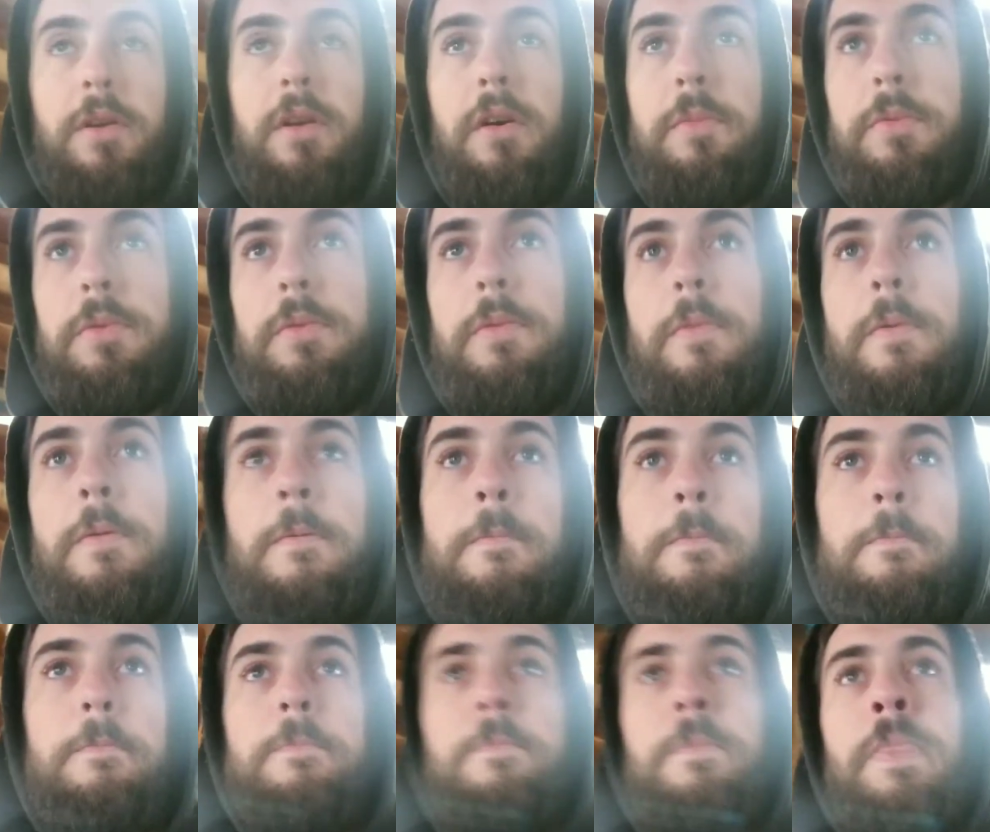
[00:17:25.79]
This time I
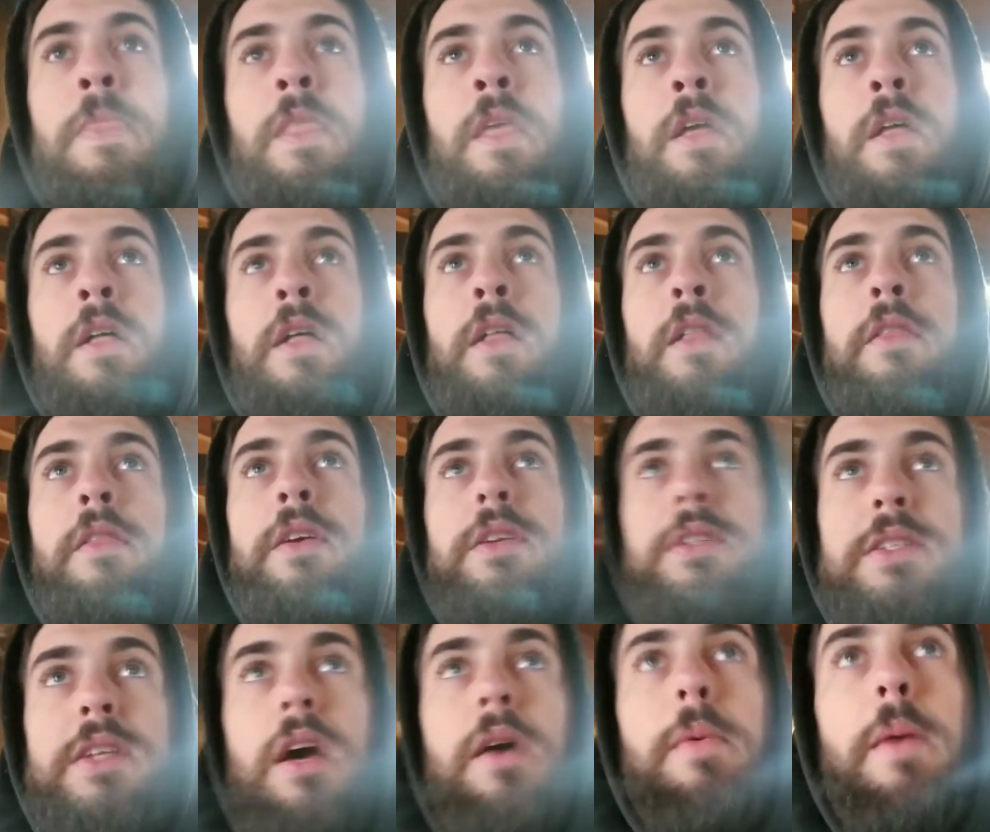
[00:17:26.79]
pushed it
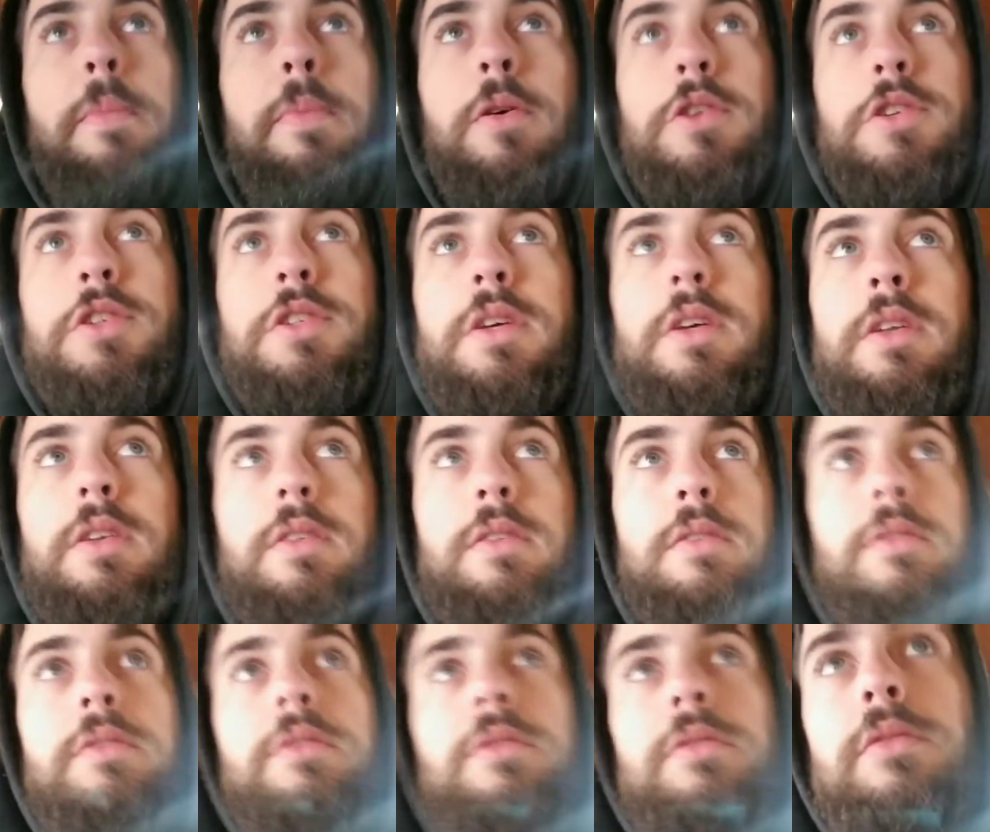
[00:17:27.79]

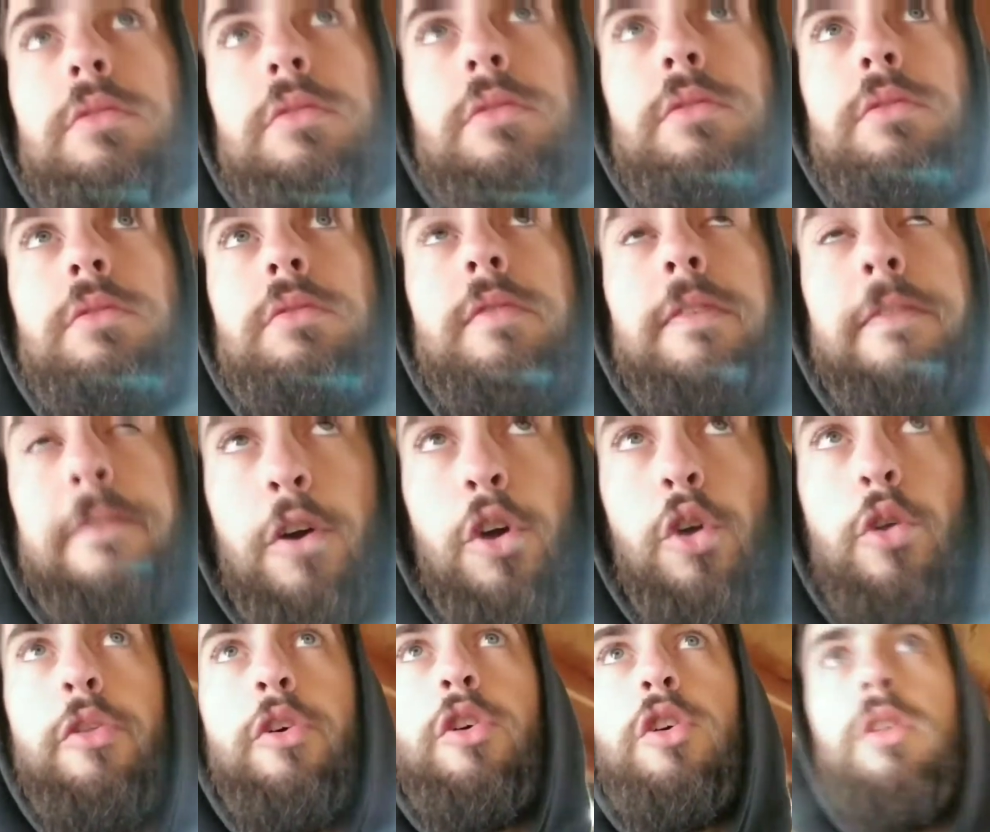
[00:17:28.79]
further to see if
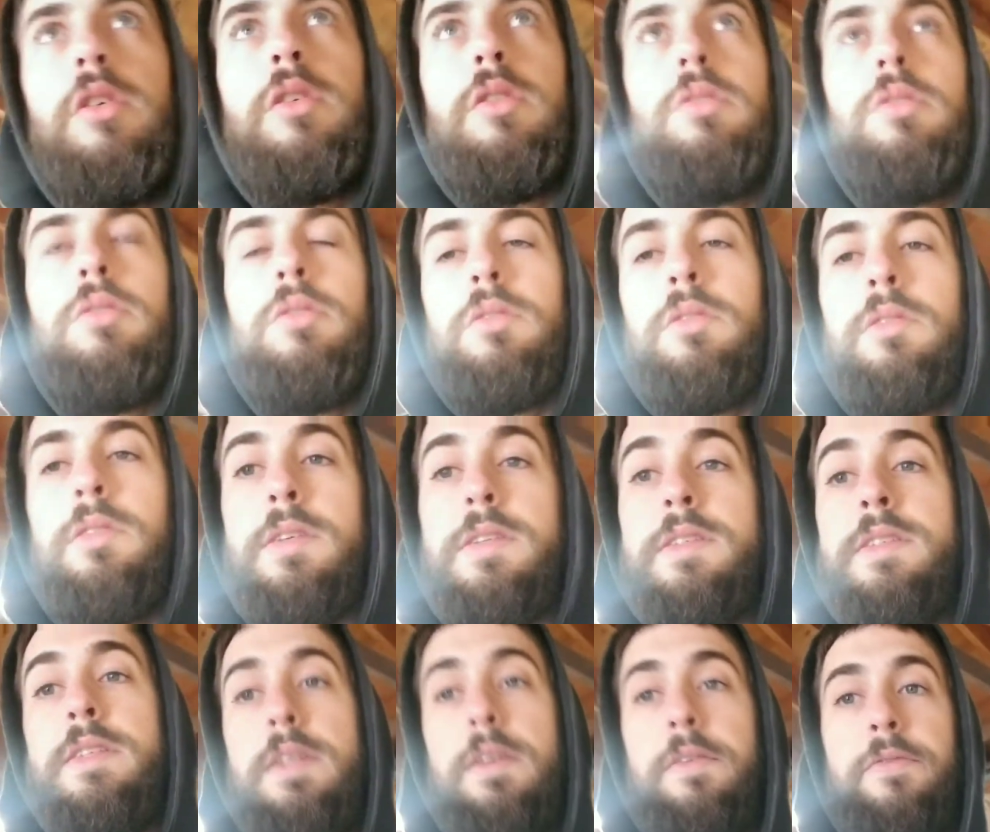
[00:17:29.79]
it was
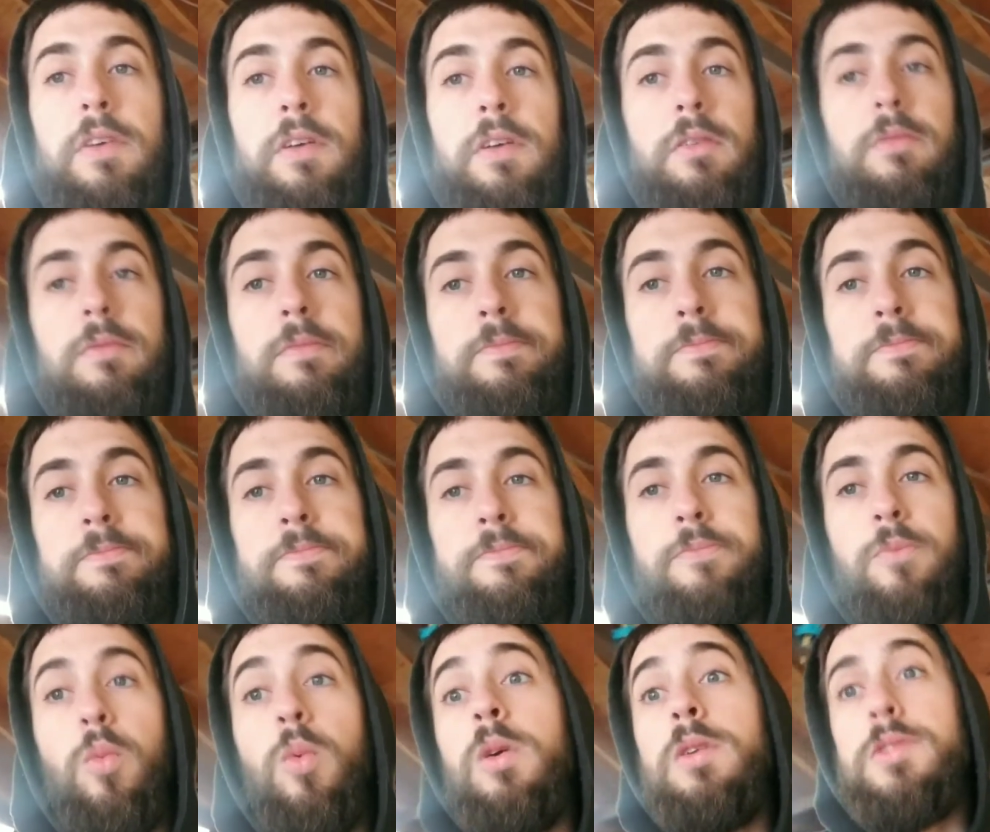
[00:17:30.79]
overheating or not. At
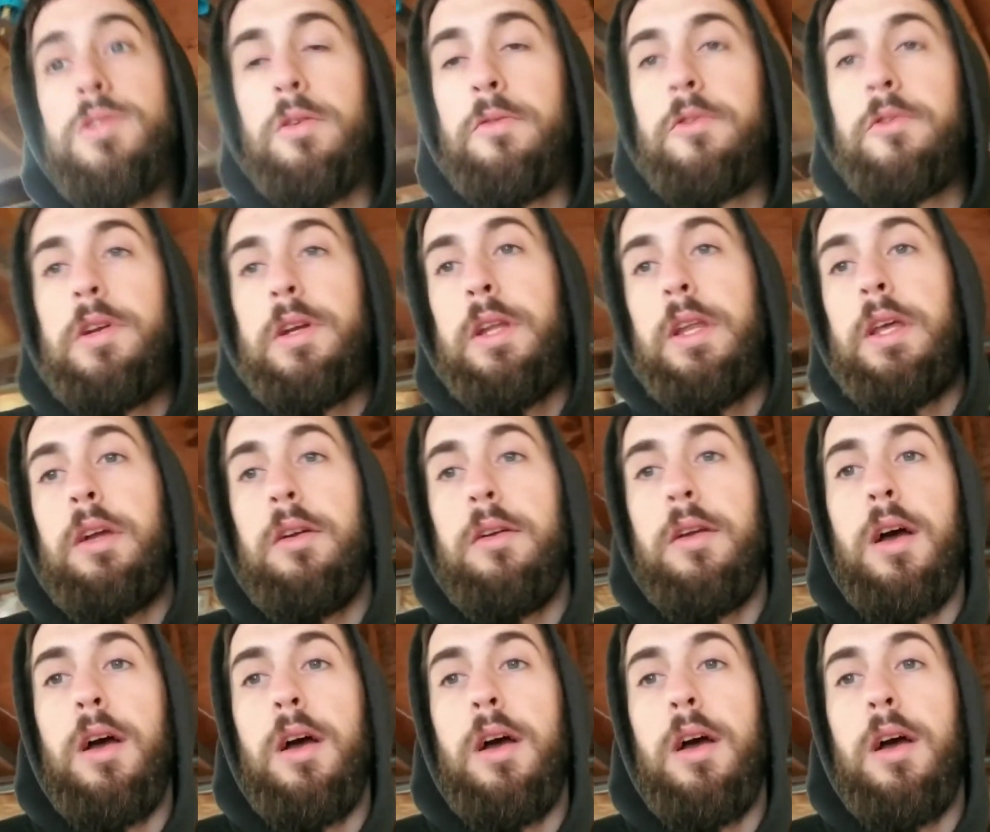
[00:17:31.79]
that point, I didn't care.